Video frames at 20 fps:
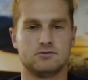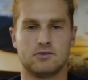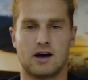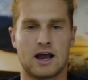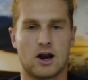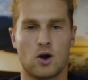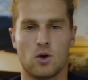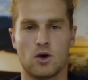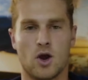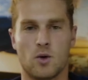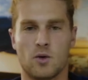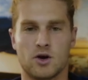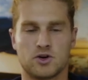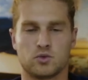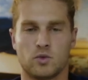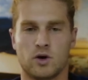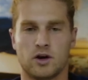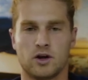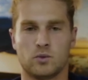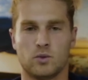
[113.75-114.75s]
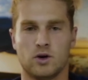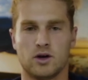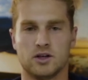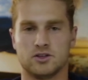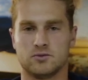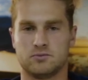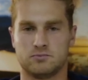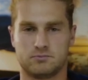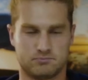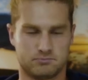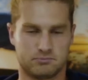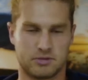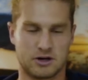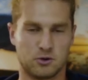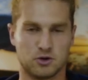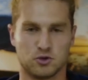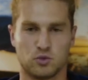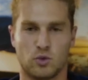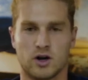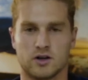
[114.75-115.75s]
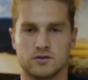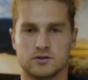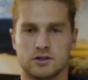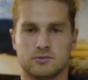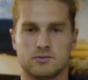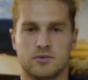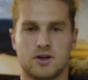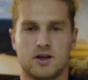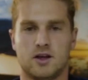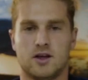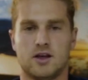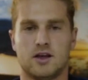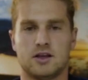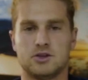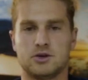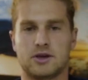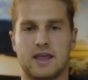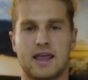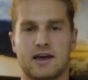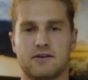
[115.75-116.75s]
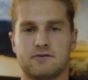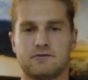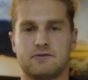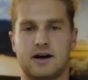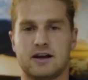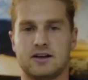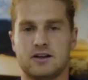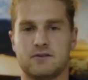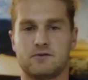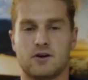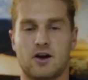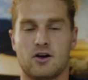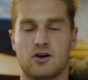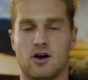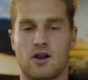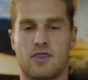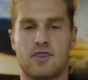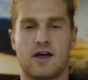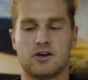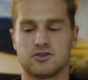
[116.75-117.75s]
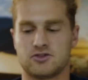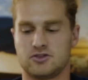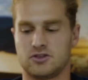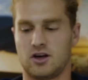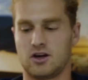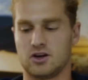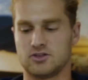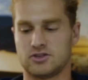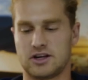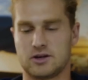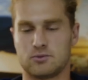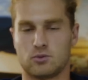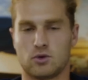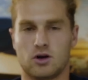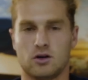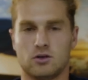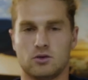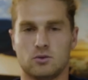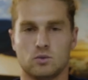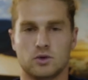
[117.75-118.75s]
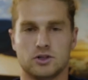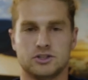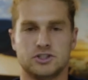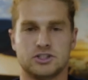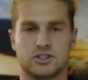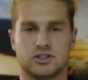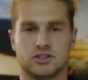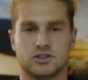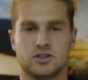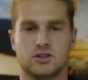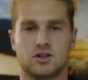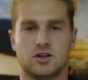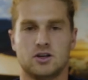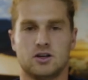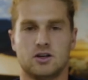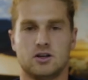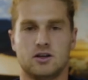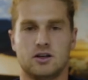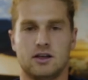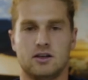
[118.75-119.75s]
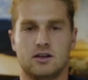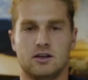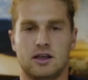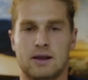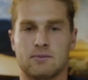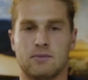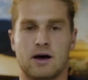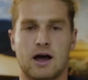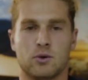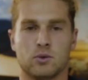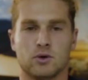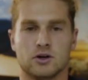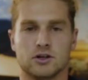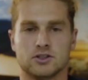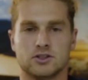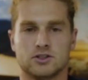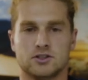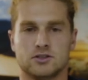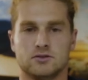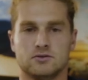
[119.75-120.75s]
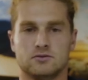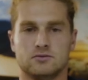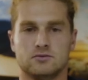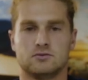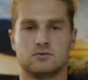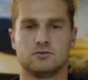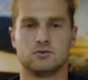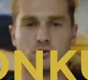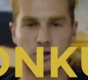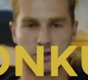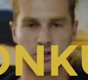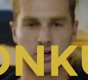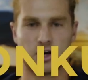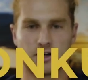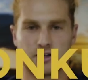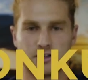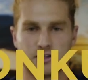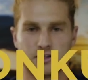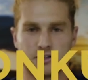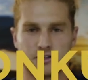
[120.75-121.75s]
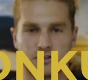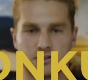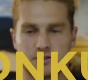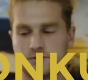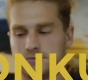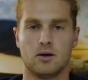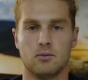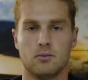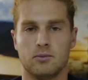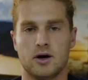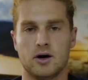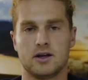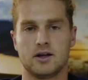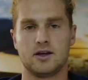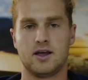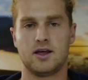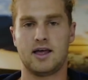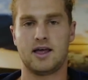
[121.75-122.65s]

I don't know which one it was, but it was one of them. You can't find it for under a $1,000 anymore, which is, in my words, redonkulous. But